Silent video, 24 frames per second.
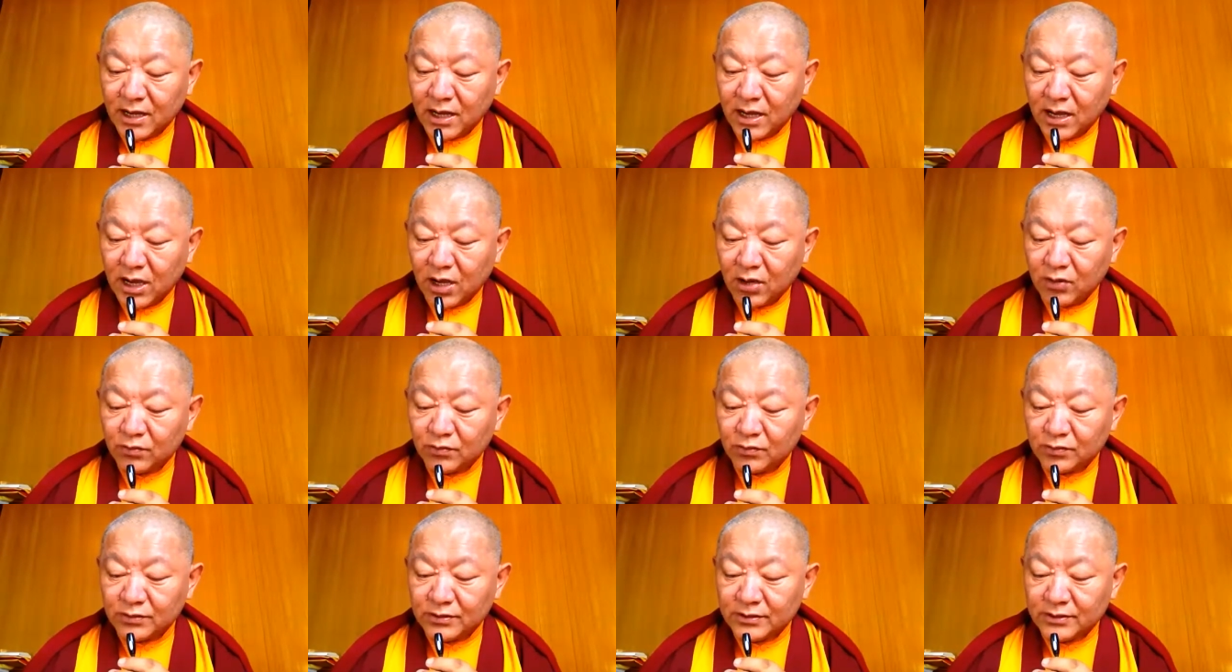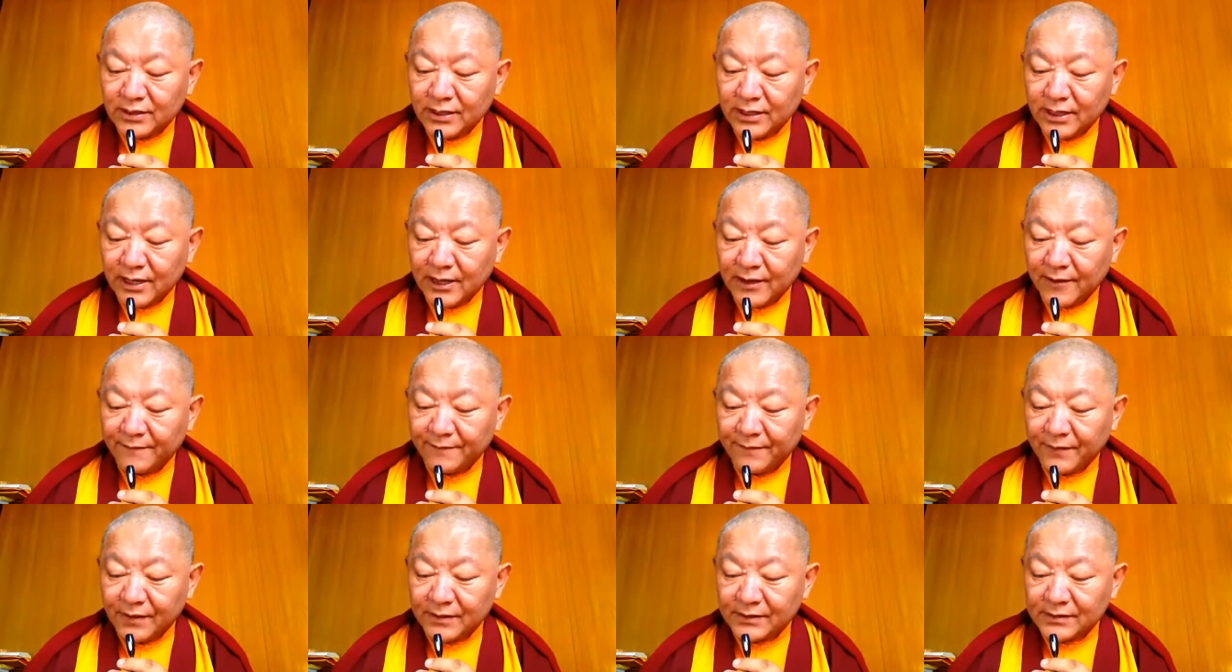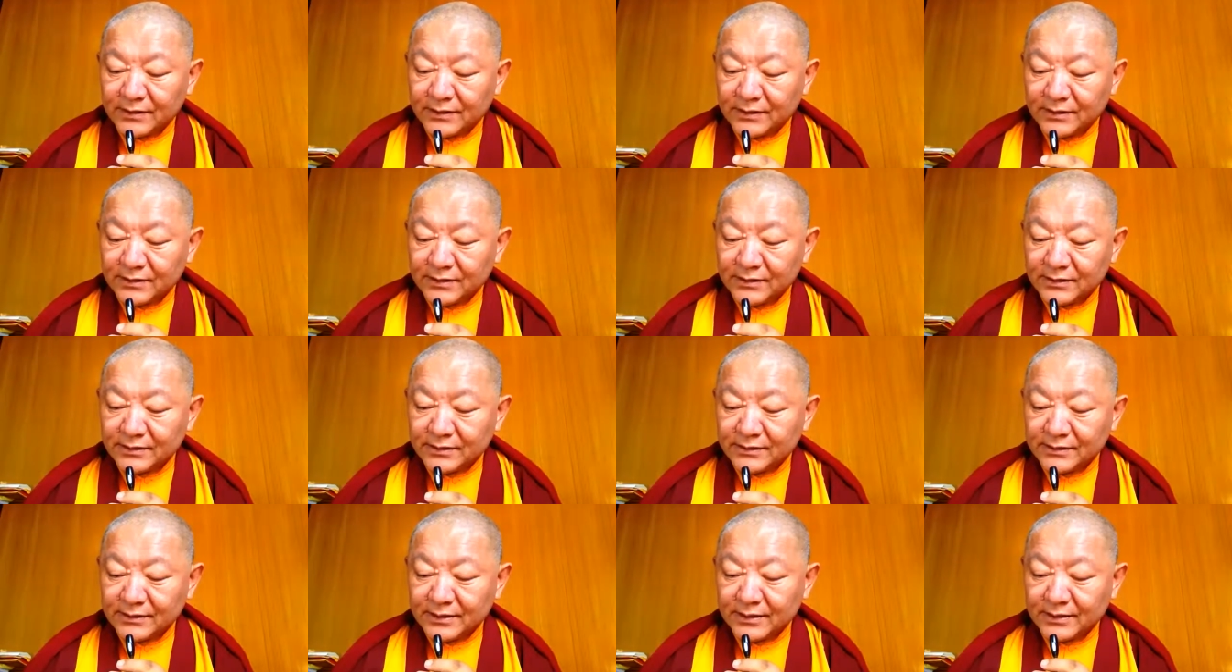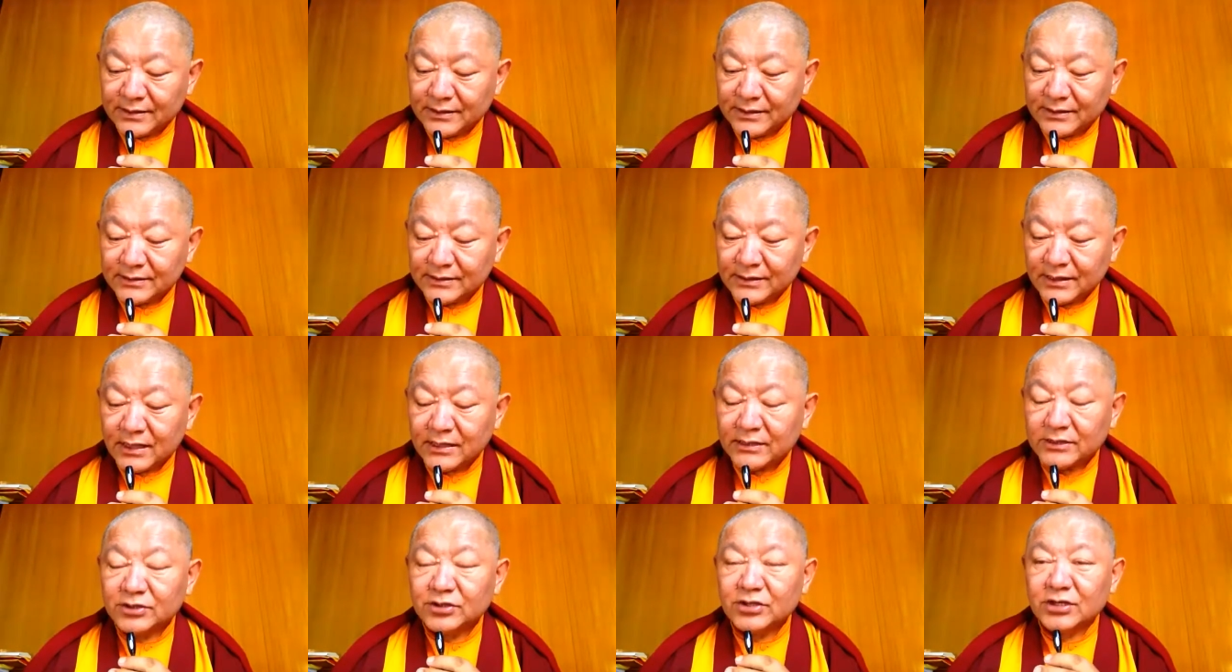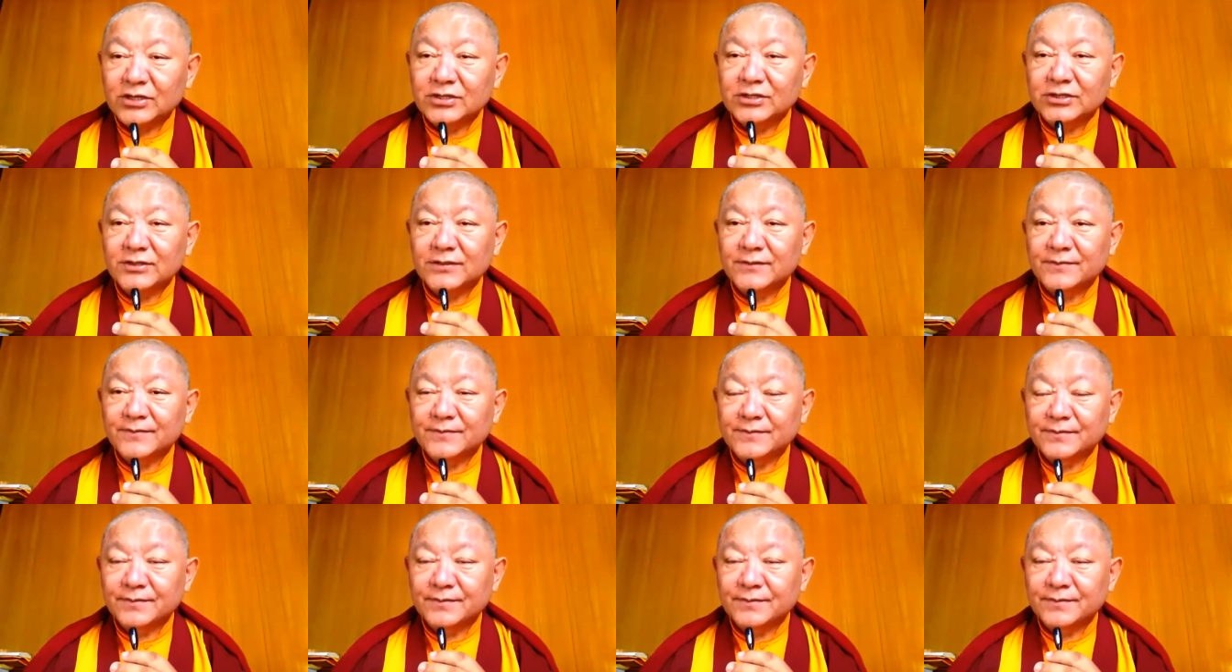how could they affect it since it's unchanging?